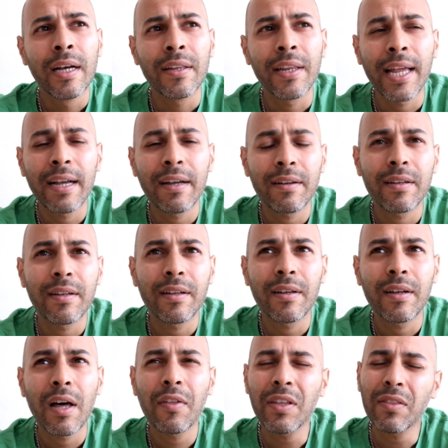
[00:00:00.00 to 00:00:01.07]
Now,
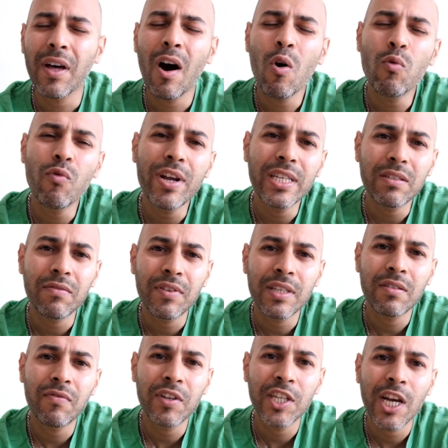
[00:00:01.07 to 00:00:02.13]
I think the whole reason for
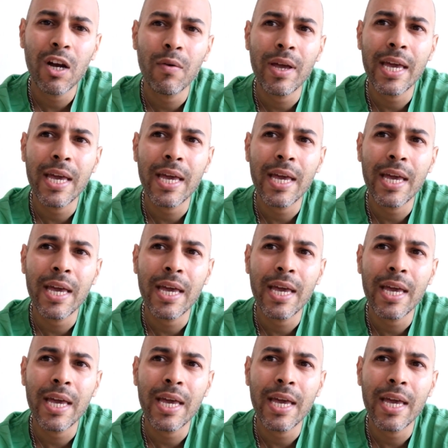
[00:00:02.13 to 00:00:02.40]
this video